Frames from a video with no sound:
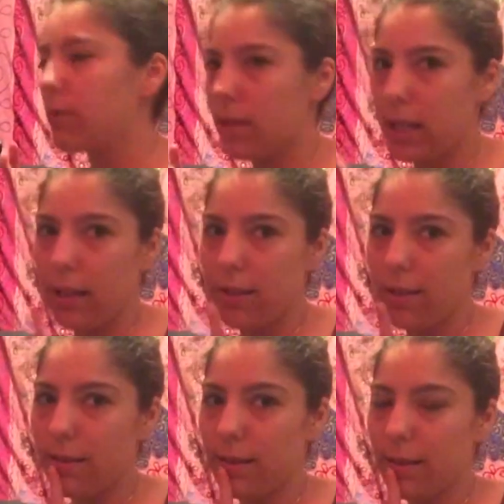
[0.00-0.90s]

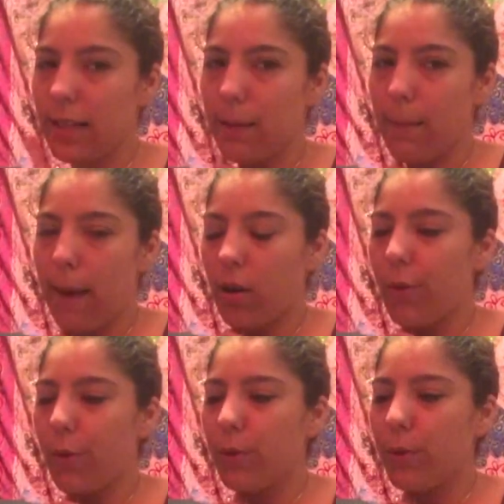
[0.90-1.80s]
receipt to take it back.
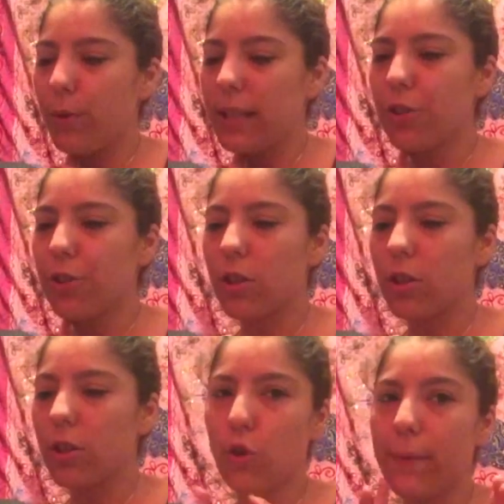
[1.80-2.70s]
Although Sam Ash
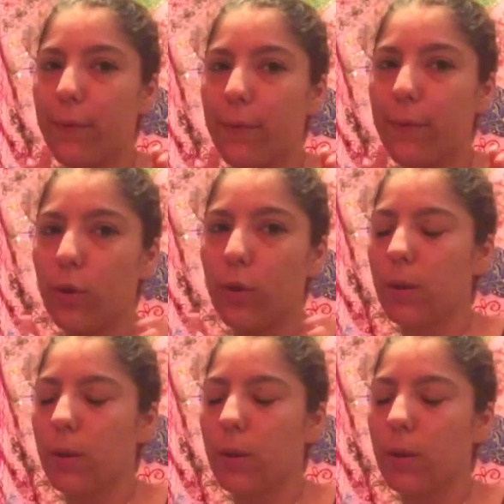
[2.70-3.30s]
looks you up by phone number,